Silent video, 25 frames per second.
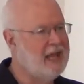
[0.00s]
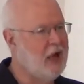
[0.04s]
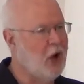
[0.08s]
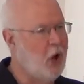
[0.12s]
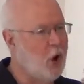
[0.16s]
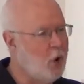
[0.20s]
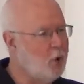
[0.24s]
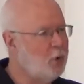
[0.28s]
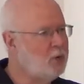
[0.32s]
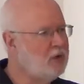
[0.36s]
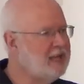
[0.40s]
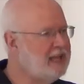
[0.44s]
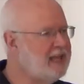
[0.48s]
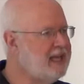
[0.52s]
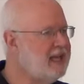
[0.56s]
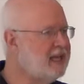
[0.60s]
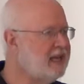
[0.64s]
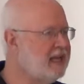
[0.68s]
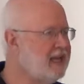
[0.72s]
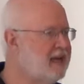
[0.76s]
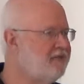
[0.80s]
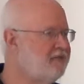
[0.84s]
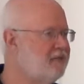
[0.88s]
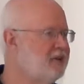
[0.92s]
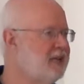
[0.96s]
Only a
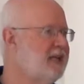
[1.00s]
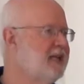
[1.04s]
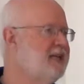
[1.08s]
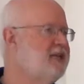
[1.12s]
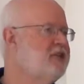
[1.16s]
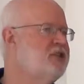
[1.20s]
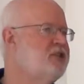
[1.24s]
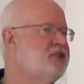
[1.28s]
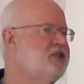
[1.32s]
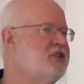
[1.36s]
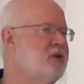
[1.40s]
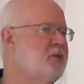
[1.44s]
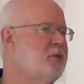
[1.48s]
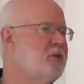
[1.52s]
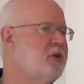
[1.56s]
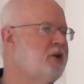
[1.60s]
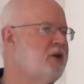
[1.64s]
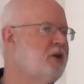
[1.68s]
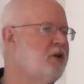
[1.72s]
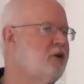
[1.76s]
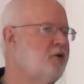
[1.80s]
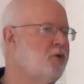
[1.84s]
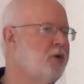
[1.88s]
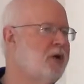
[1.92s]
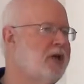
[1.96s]
love relationship with
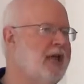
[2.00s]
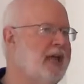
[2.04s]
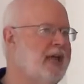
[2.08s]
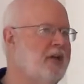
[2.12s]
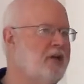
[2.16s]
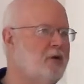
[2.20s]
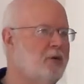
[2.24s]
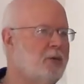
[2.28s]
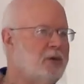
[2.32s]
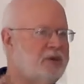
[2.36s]
our Creator